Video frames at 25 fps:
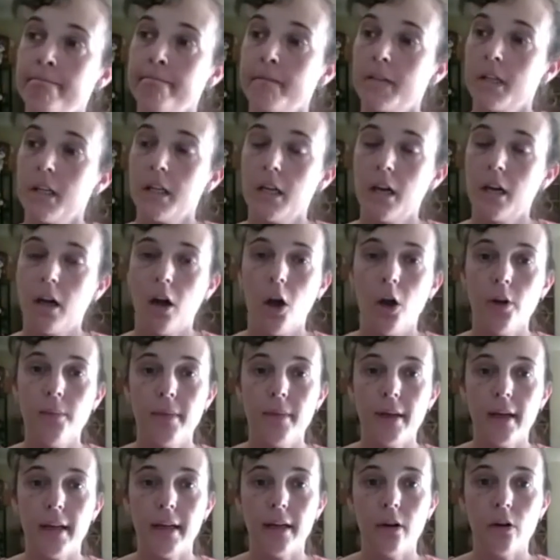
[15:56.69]
Yeah, I hope
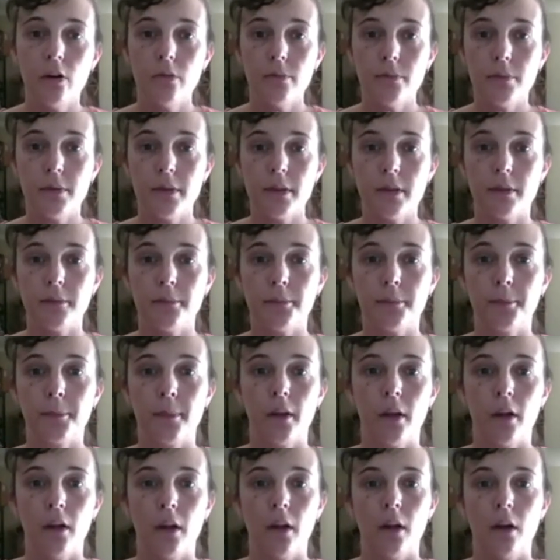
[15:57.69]
that helps.
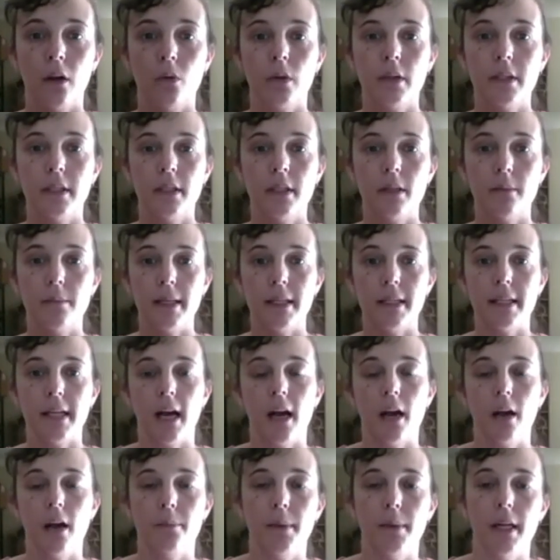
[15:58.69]
What's the best
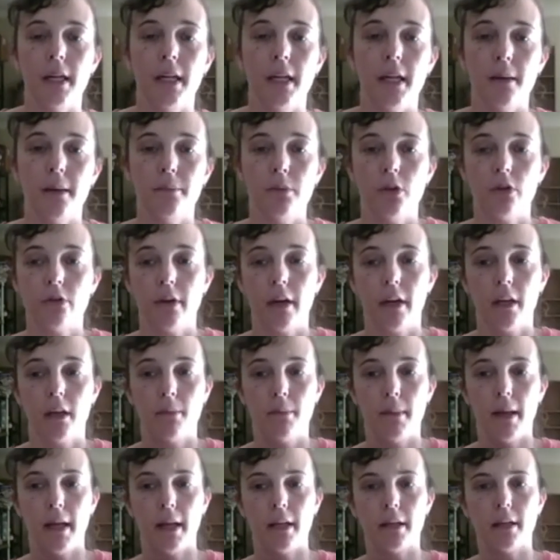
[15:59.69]
RPM you'd
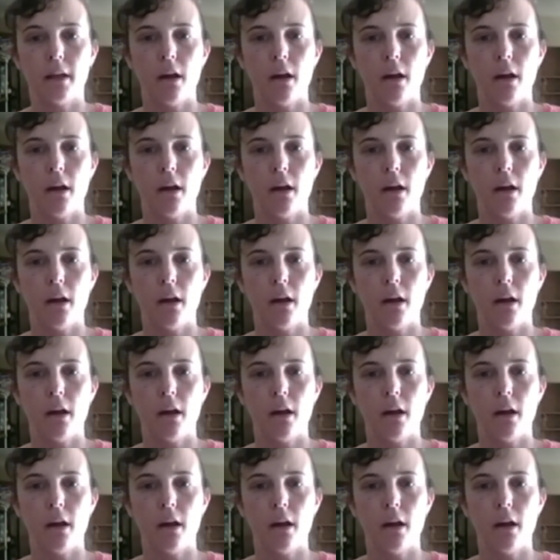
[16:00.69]
recommend?